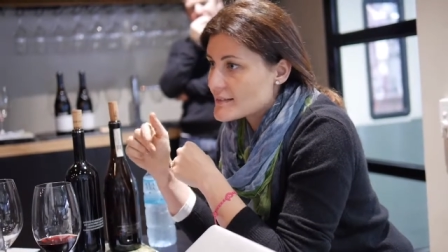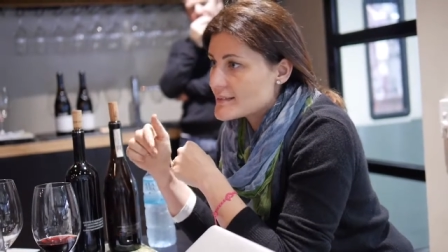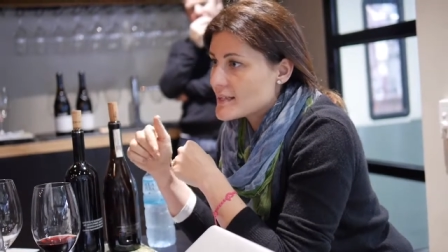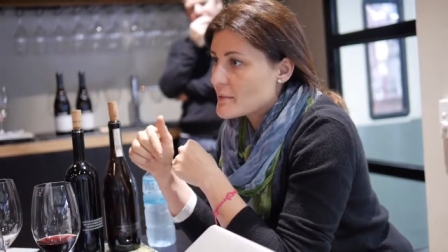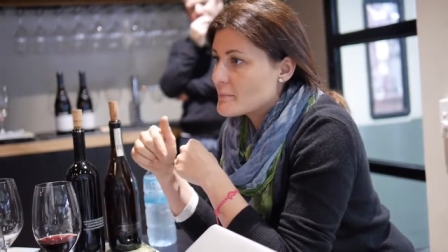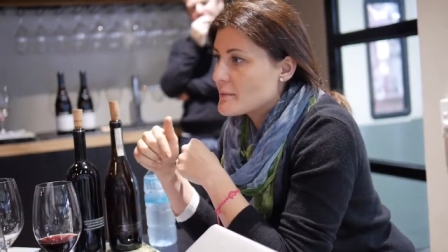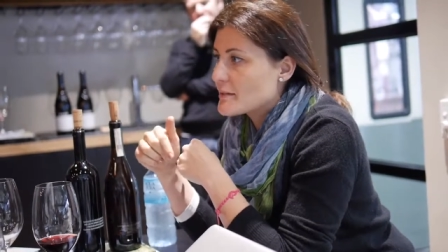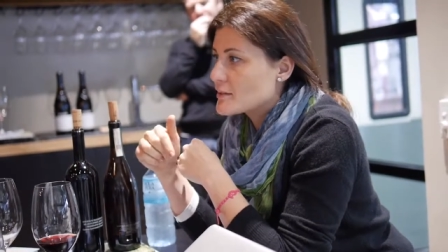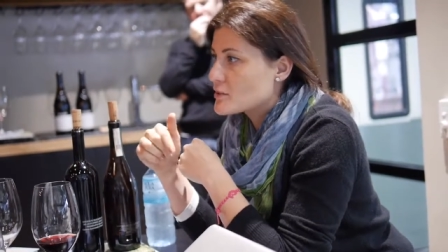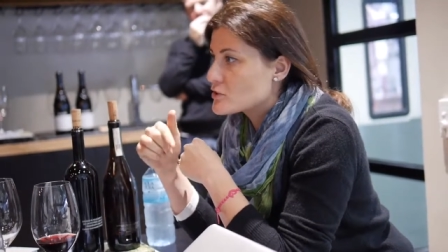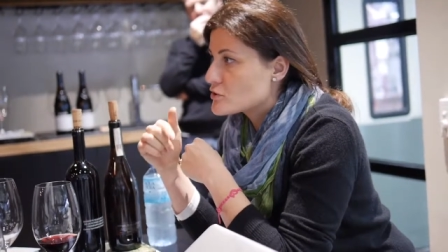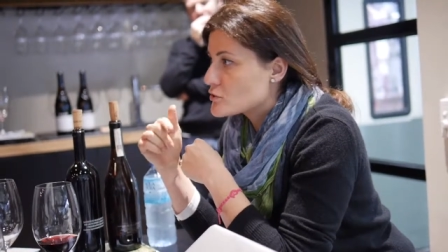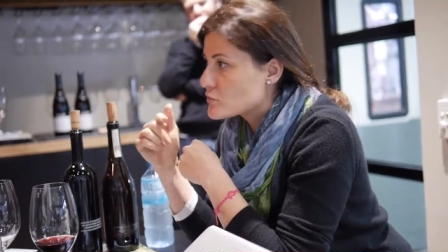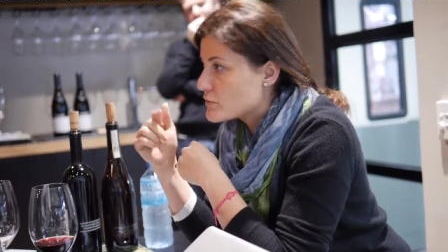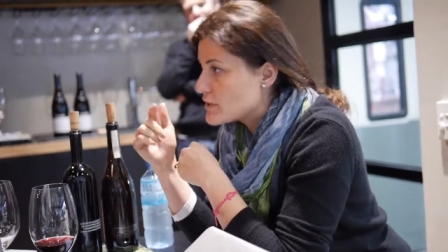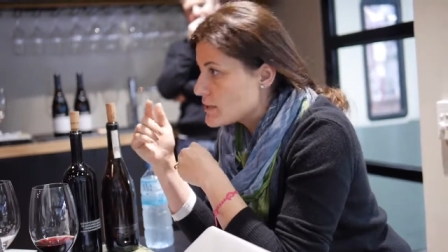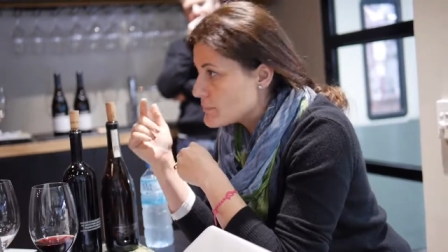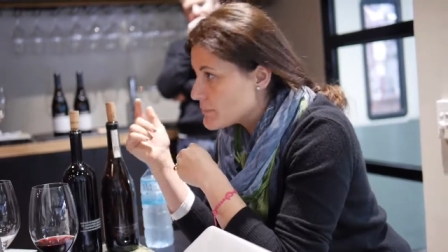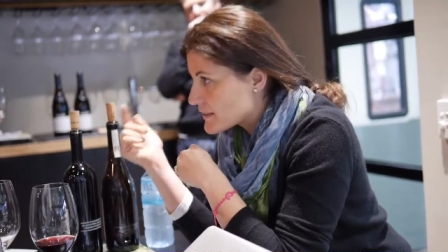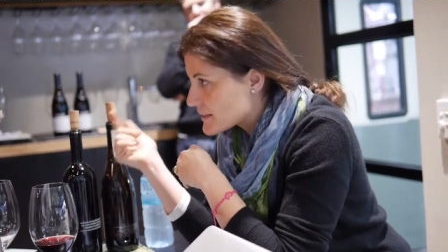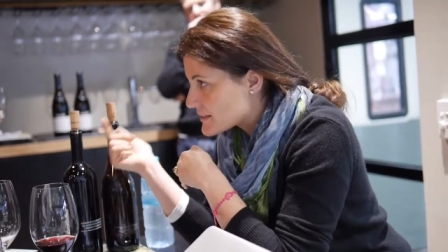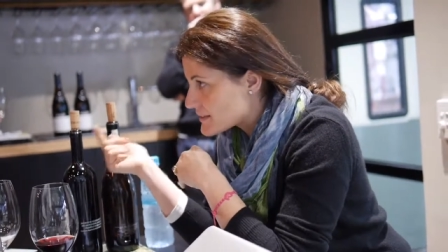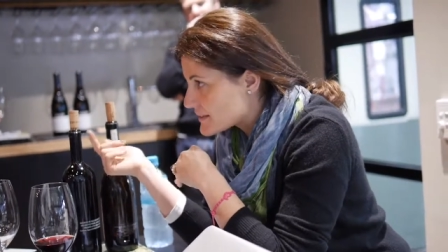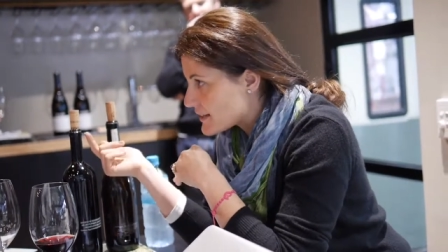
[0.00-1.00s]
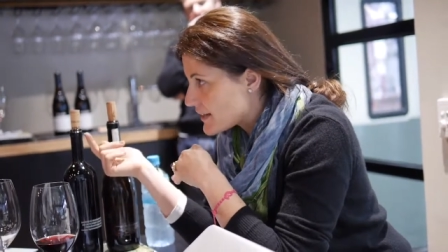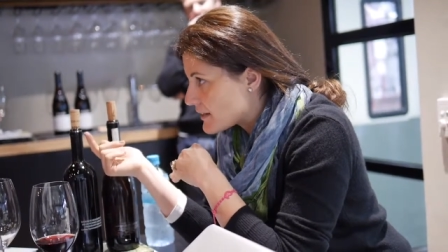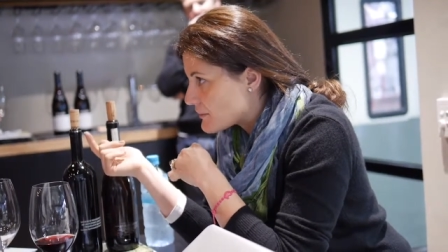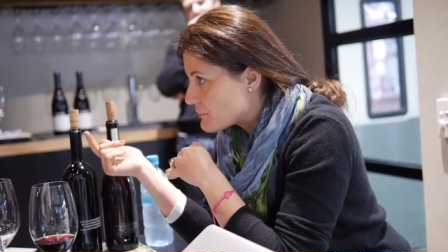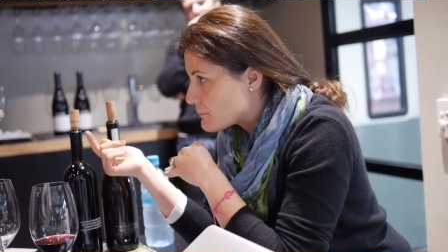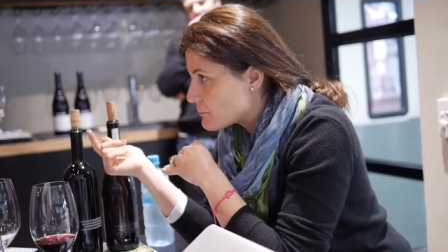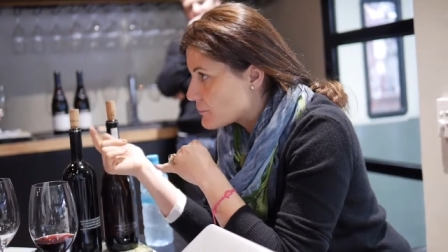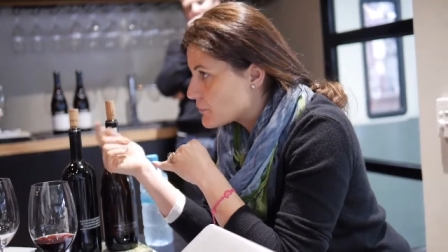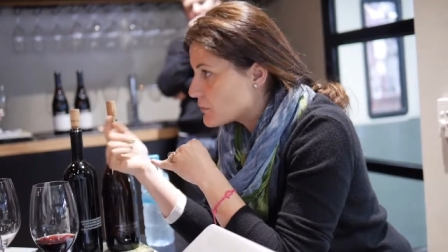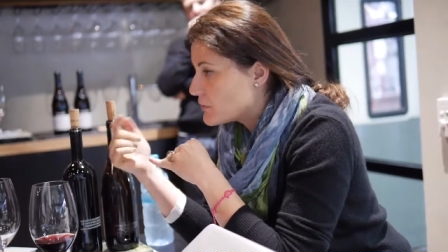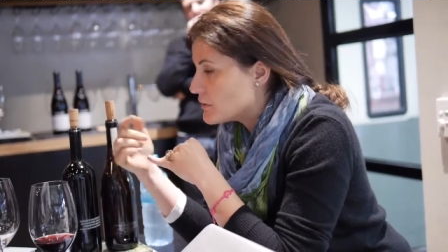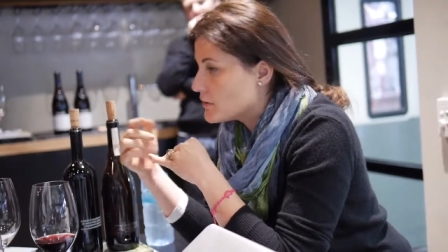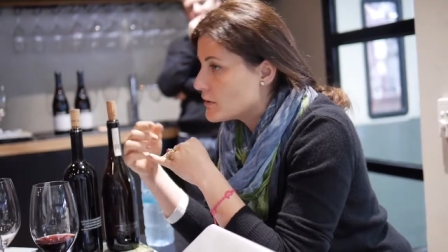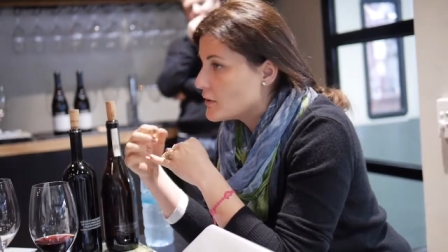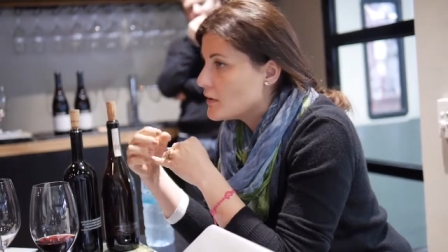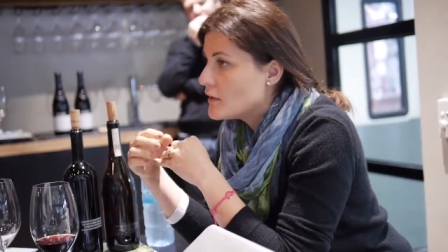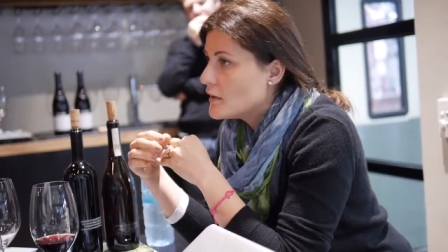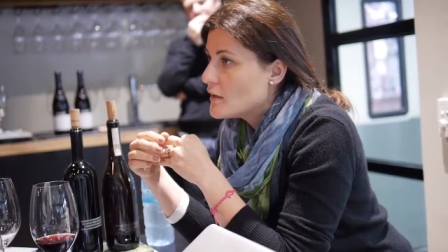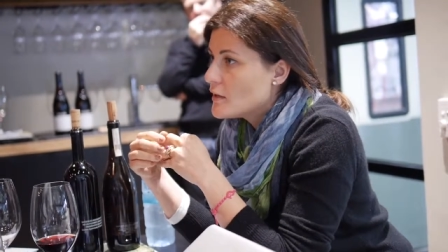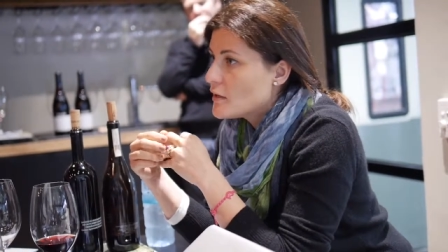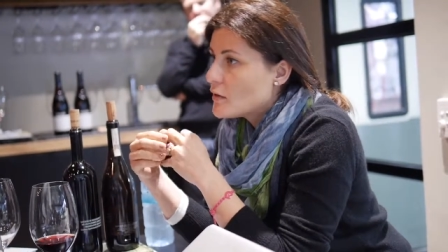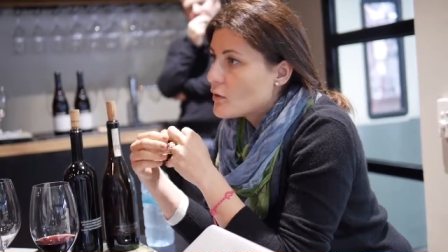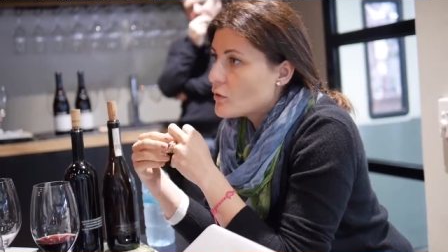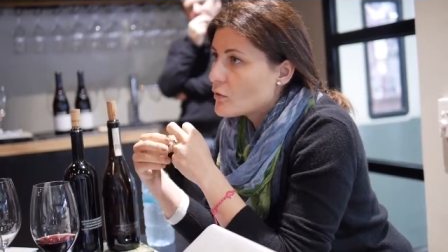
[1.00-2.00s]
some extreme example
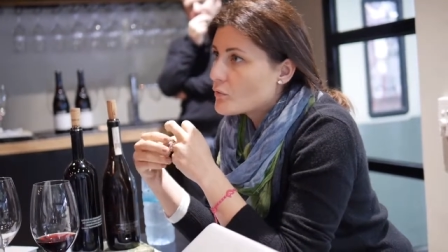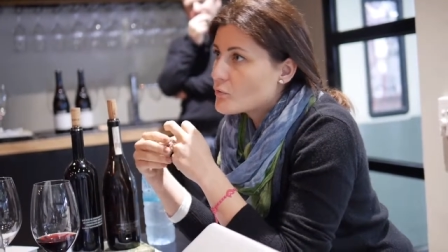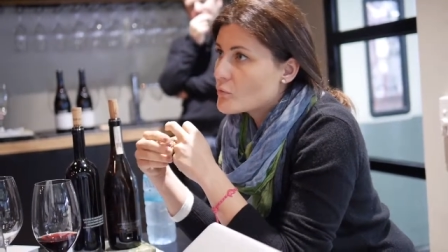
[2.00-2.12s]
uh,